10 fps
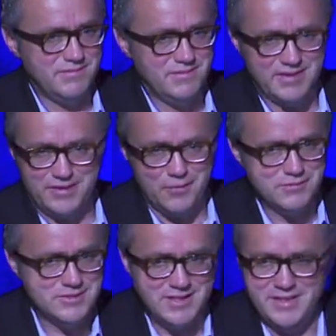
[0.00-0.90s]
Like
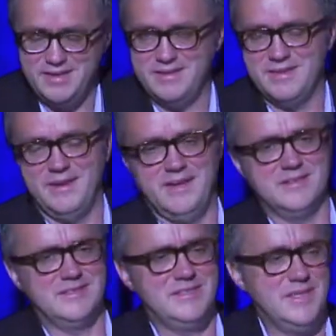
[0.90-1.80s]
Jose, that has
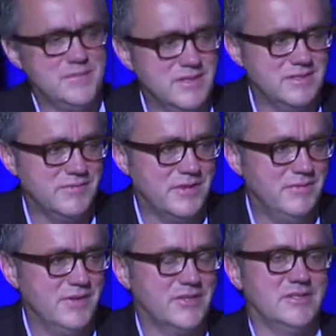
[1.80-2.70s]
a deep sense of
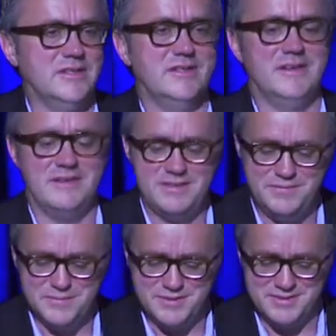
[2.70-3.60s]
conviction and a
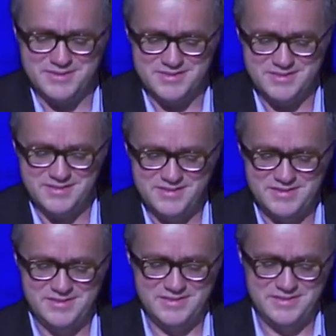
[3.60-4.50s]
deep sense
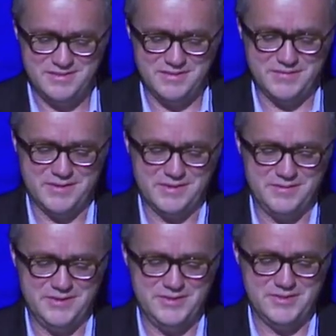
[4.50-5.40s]
of
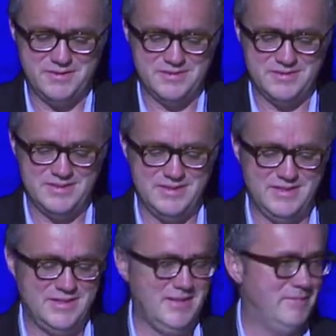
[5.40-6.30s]
courage.
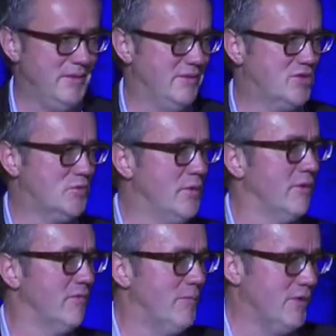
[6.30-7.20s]
And may the
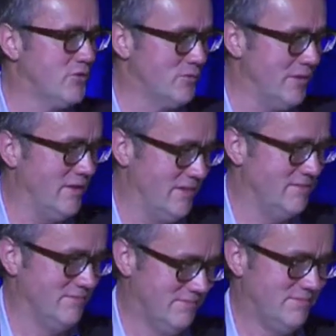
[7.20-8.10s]
spirit of
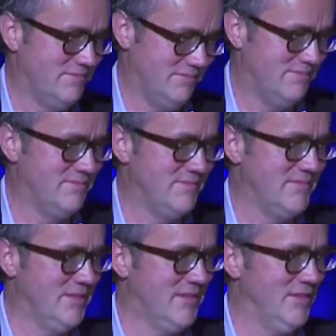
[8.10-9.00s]
mentoring
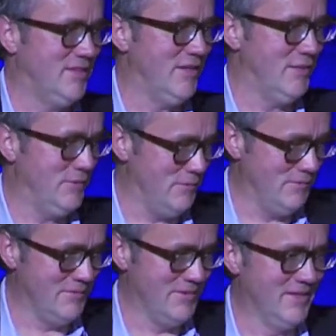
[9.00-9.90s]

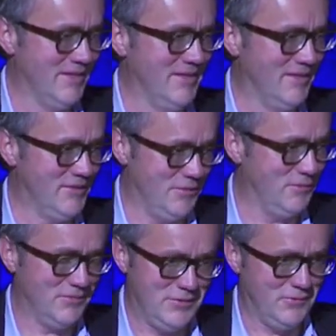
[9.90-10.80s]
continue
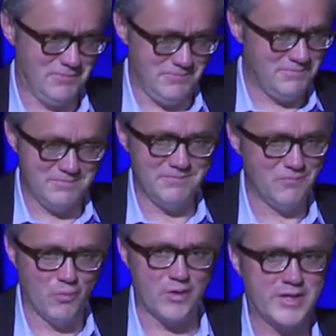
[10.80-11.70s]
to
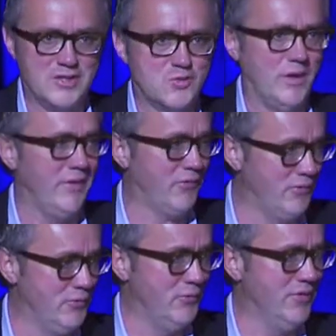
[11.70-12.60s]
work its way
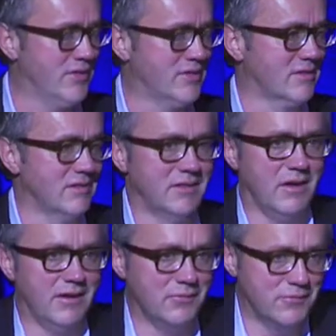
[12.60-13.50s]
through this
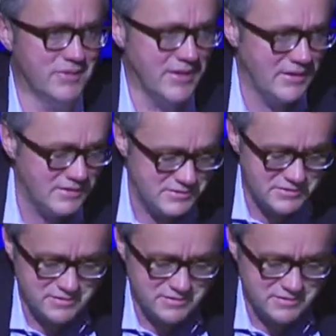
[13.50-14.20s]
God-ordained